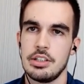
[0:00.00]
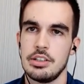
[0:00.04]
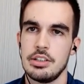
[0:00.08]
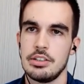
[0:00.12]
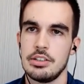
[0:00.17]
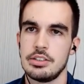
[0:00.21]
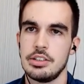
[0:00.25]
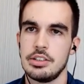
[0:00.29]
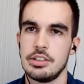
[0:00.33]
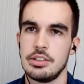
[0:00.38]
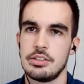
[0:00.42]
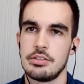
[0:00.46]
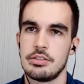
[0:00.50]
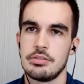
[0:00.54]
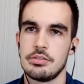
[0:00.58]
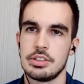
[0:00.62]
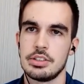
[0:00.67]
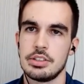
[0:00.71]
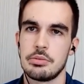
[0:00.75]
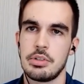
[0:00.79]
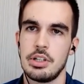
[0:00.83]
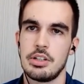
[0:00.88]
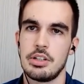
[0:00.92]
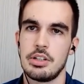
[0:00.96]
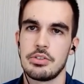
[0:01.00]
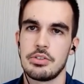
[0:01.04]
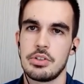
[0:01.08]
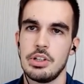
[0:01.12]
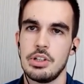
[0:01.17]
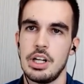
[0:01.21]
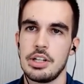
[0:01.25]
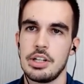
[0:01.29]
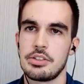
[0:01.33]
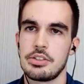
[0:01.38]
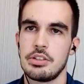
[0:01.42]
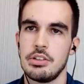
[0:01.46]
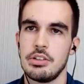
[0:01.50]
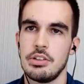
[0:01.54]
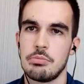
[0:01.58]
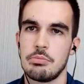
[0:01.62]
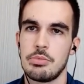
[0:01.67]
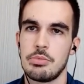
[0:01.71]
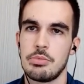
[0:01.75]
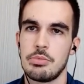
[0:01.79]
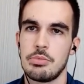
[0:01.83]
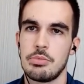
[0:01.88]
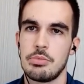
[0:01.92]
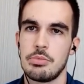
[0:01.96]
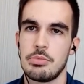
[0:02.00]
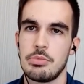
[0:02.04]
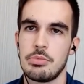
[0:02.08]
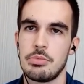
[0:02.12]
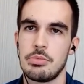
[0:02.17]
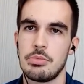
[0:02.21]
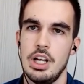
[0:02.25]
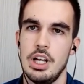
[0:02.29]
Is it some kind of collateral or mortgage?